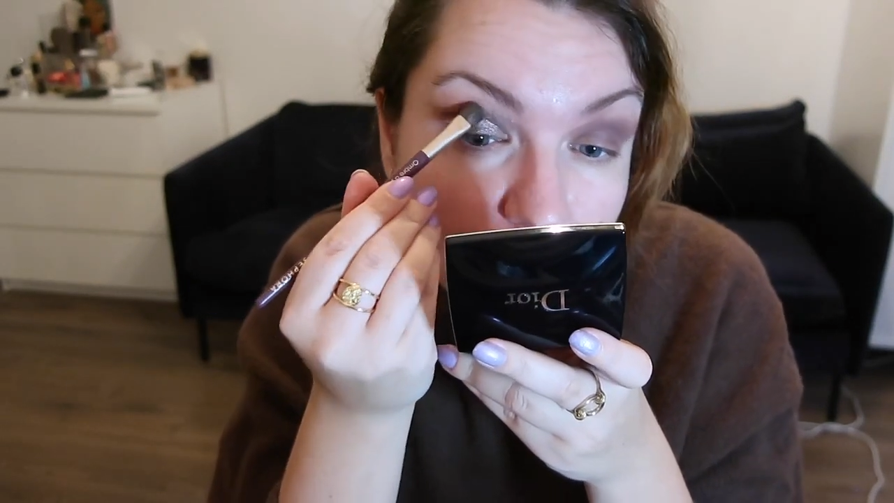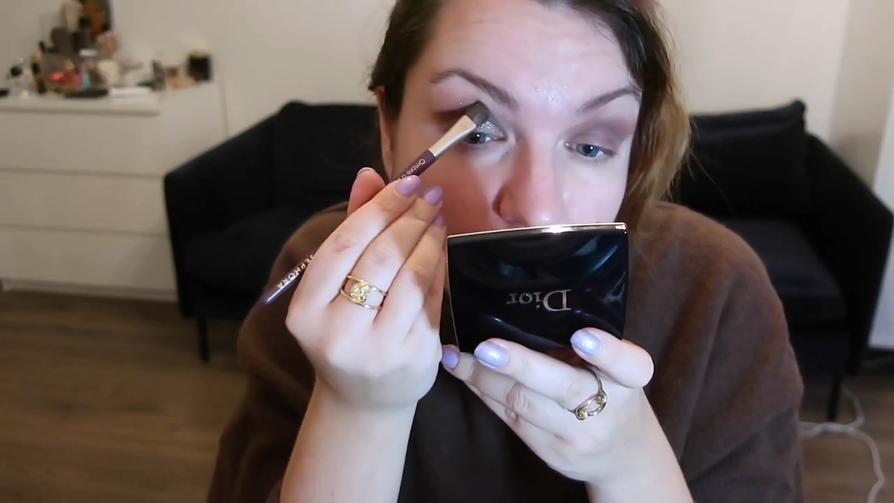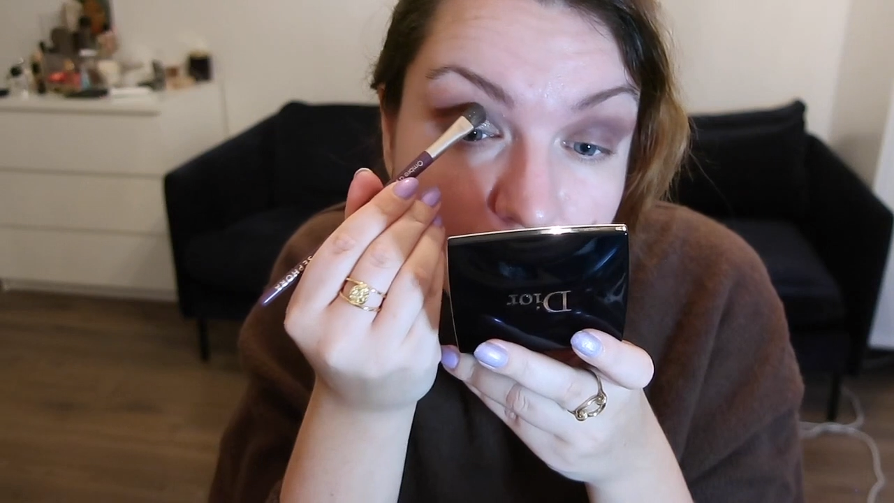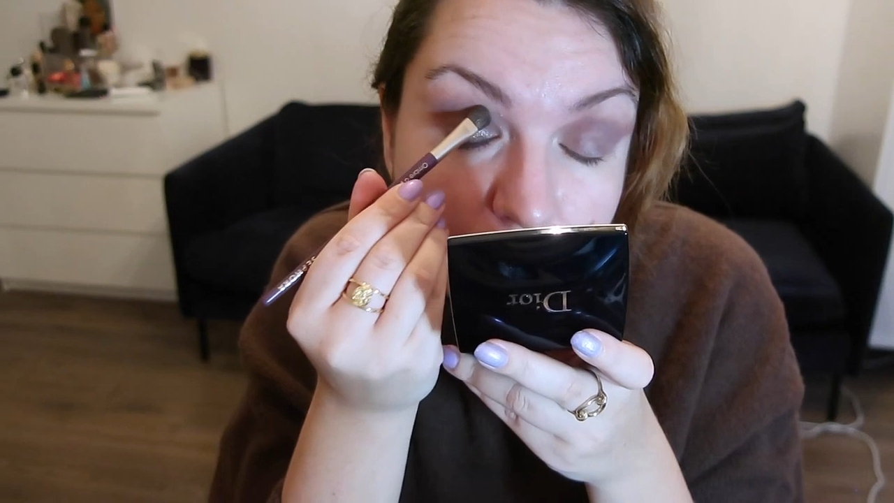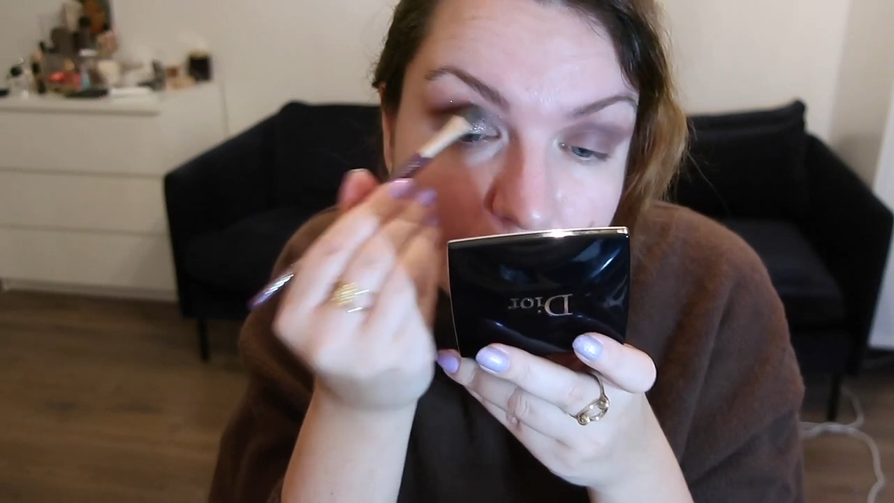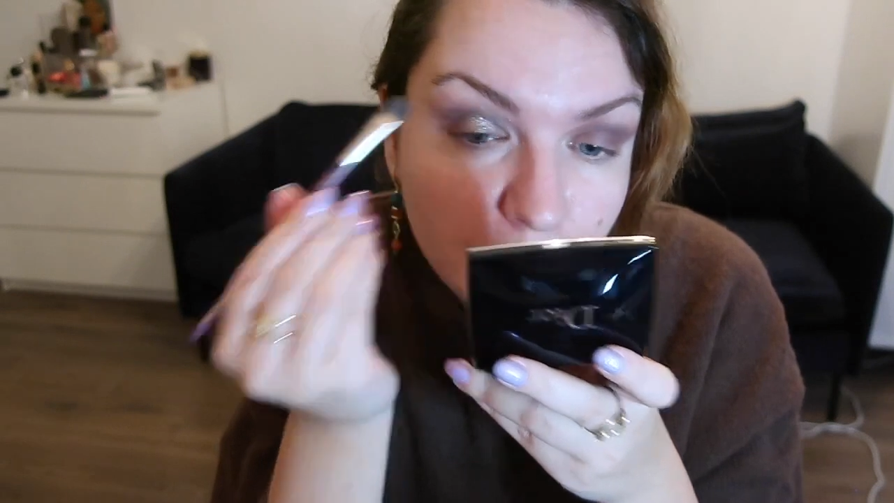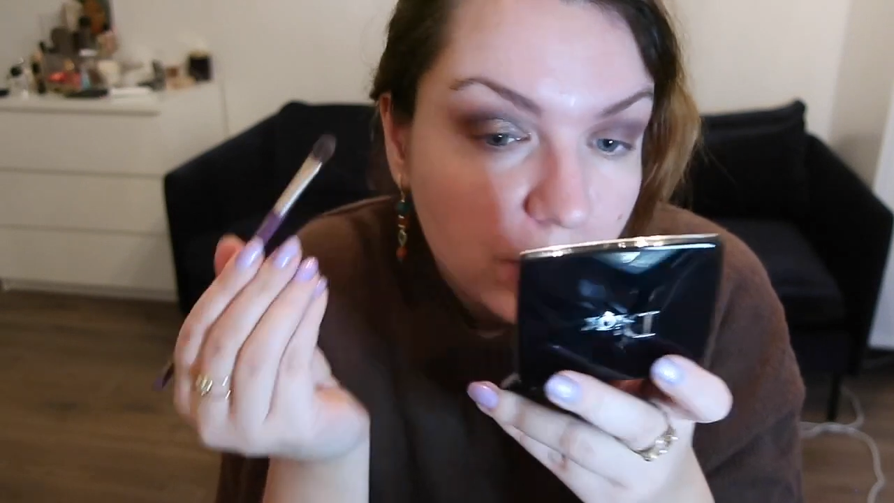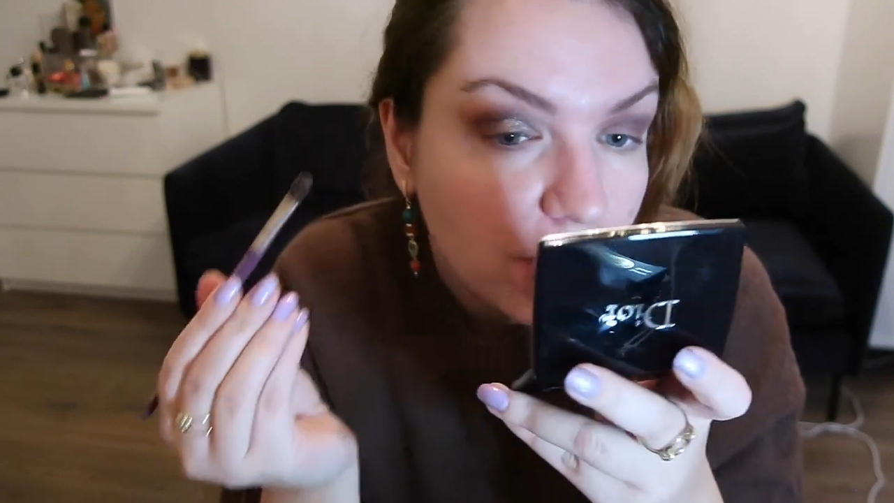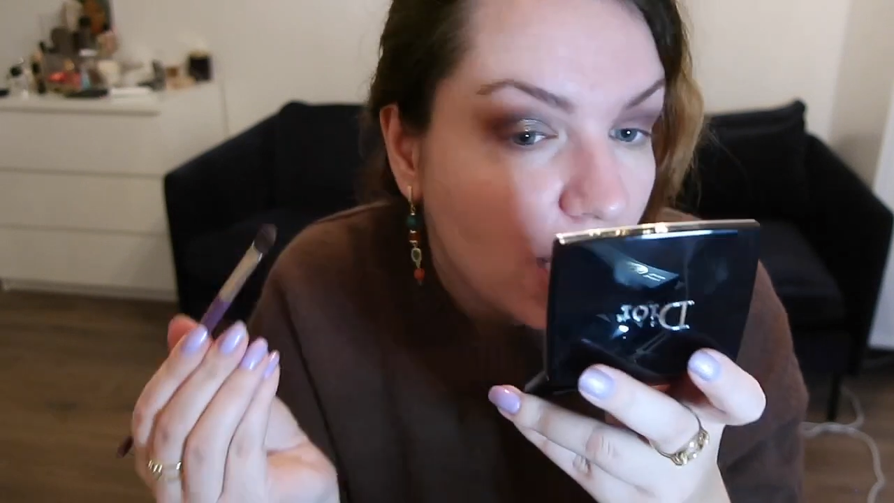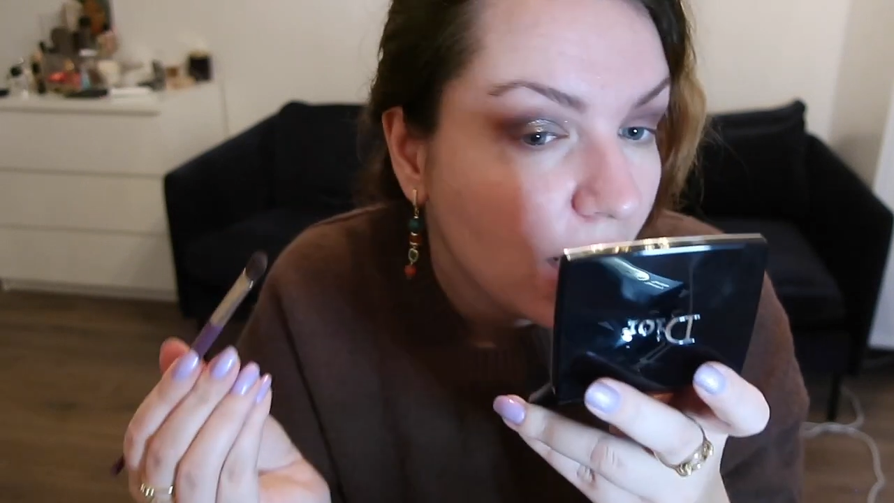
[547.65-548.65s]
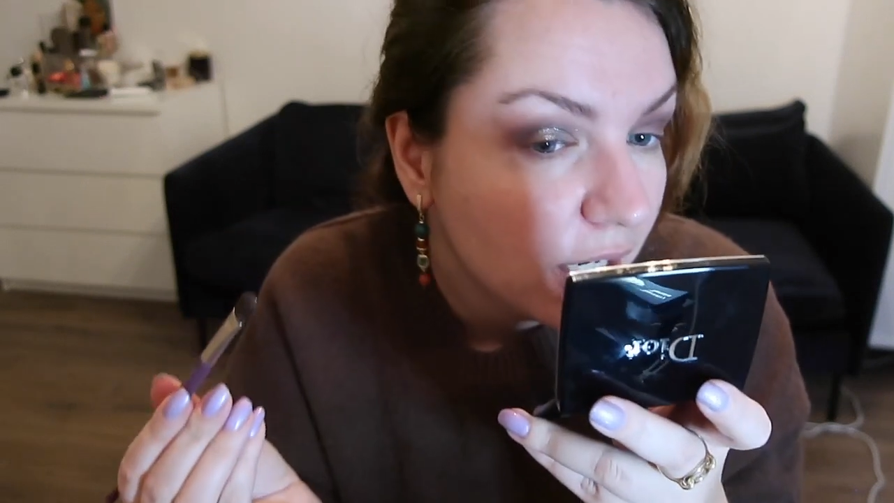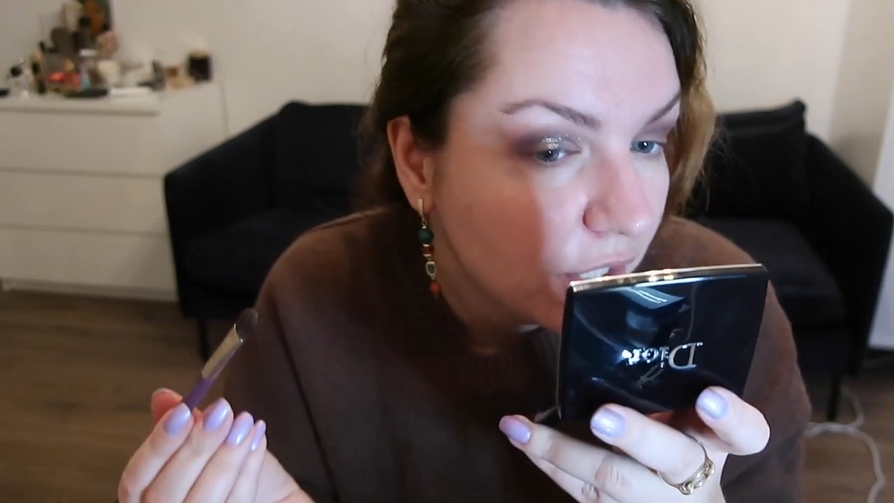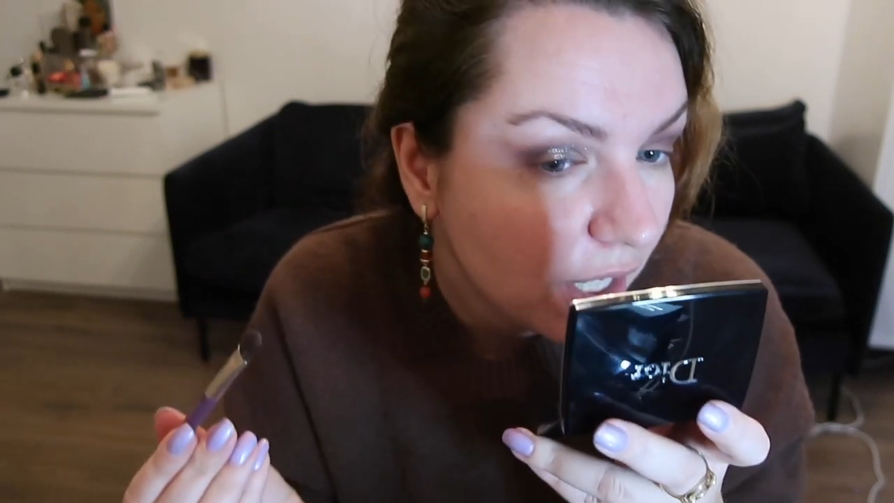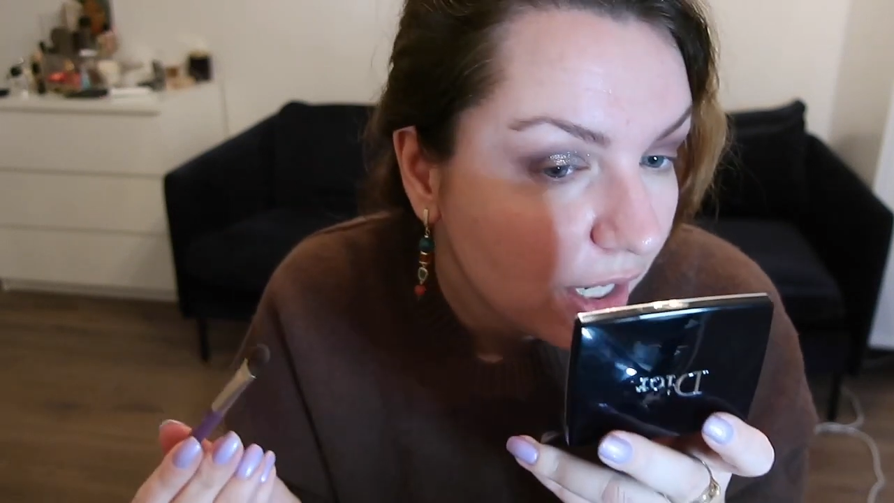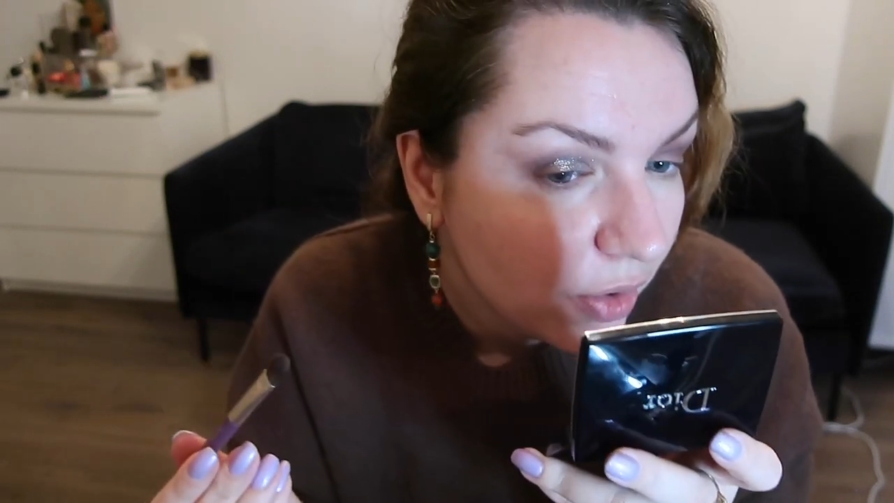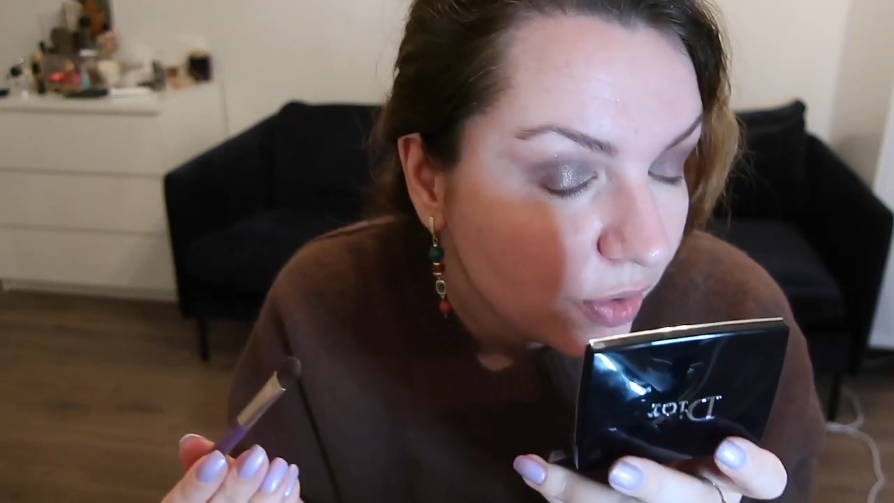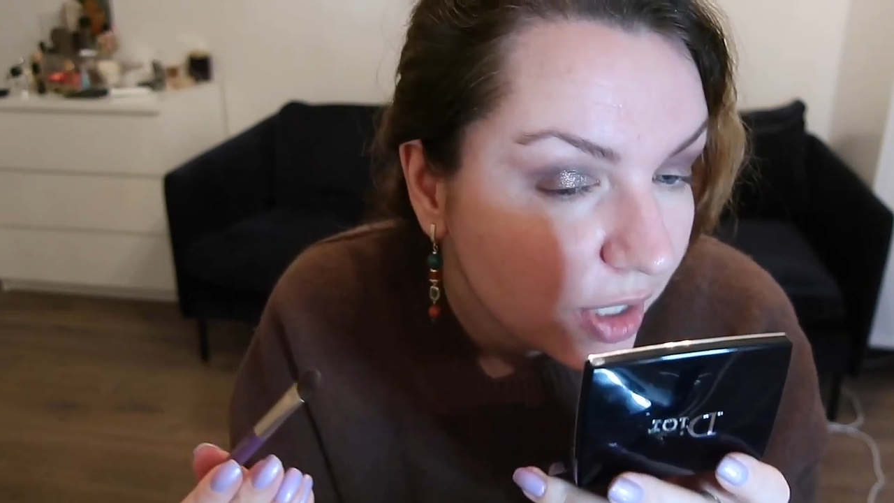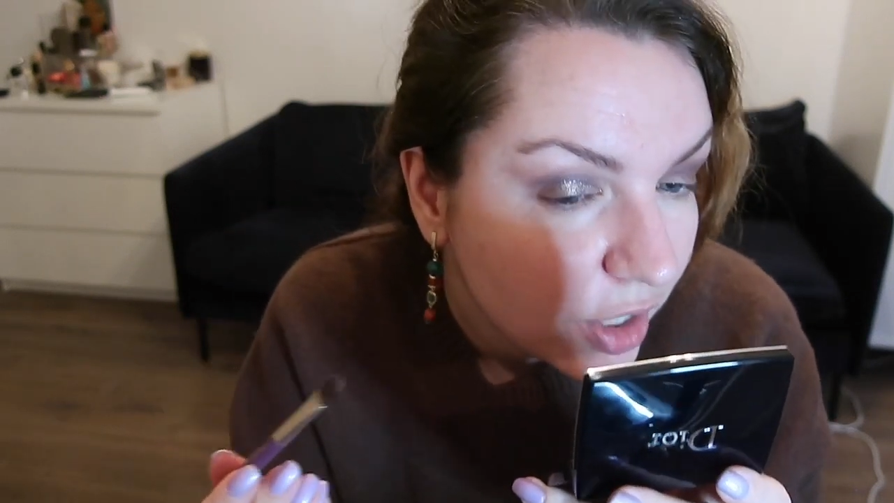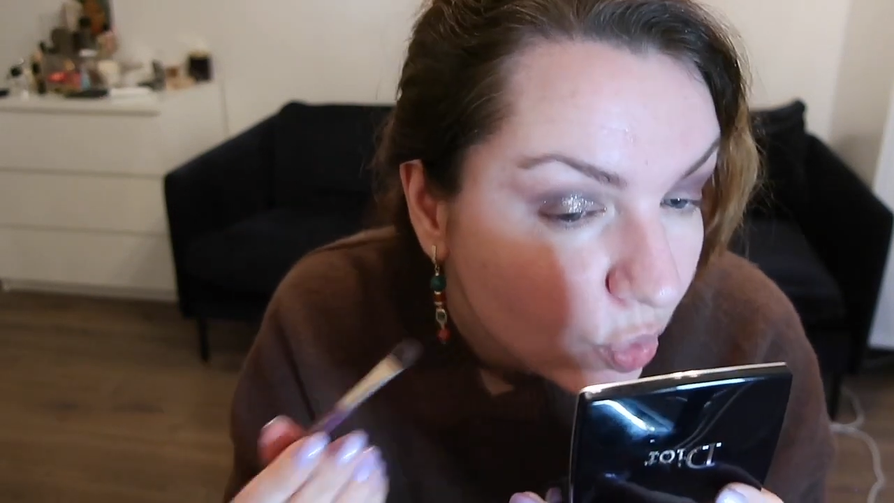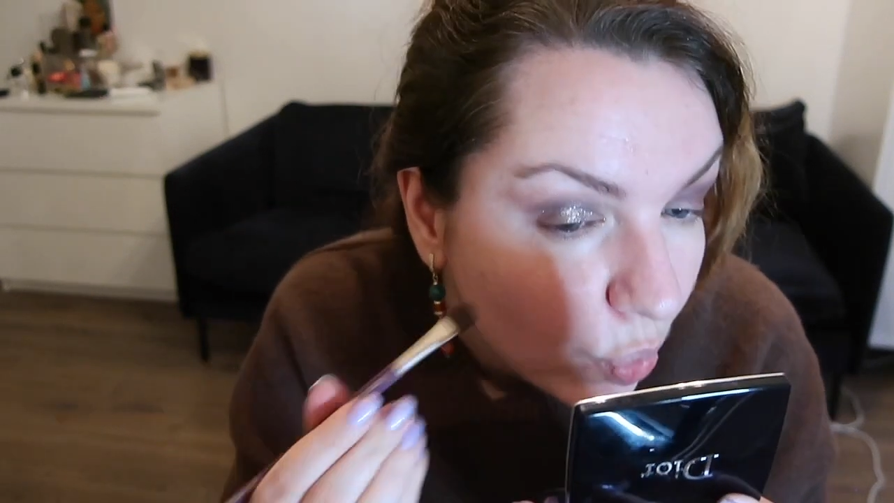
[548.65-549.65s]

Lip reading: shimmer eyeshadows as